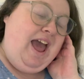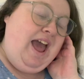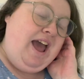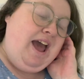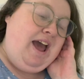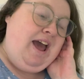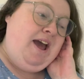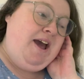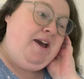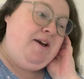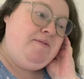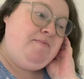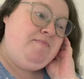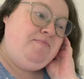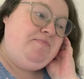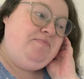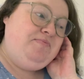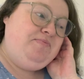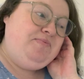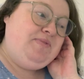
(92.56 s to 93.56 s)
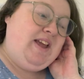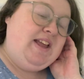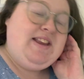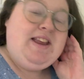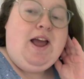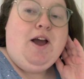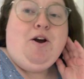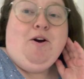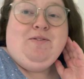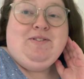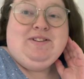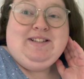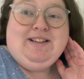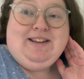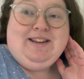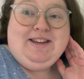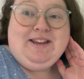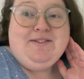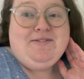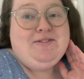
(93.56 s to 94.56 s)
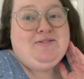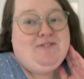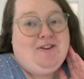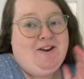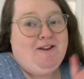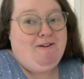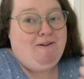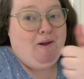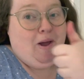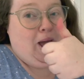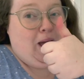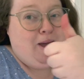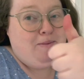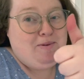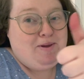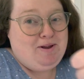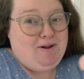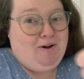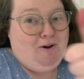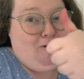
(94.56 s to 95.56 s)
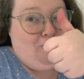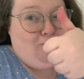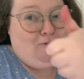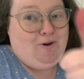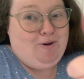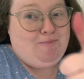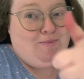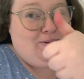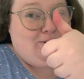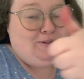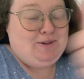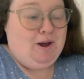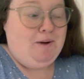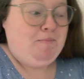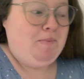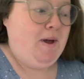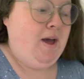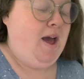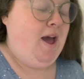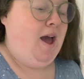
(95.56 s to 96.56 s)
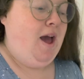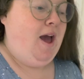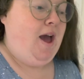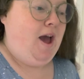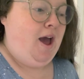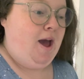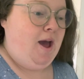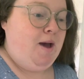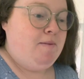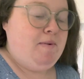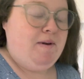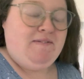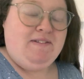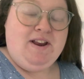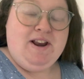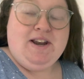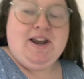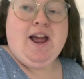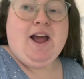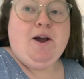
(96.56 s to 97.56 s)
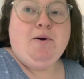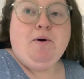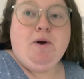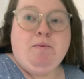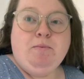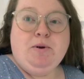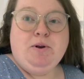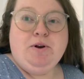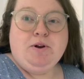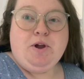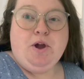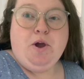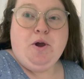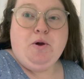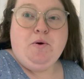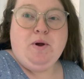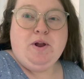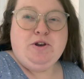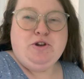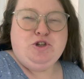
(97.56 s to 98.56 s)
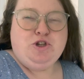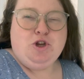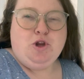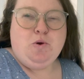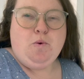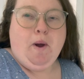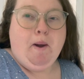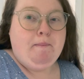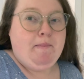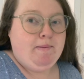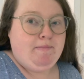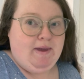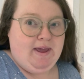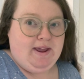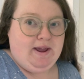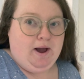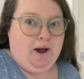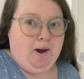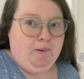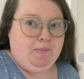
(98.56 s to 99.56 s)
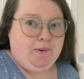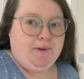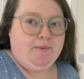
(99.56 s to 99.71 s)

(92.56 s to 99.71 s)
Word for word: Um, and yeah, obviously give this video a big thumbs up. Um, I think now I'm going to go and do my makeup.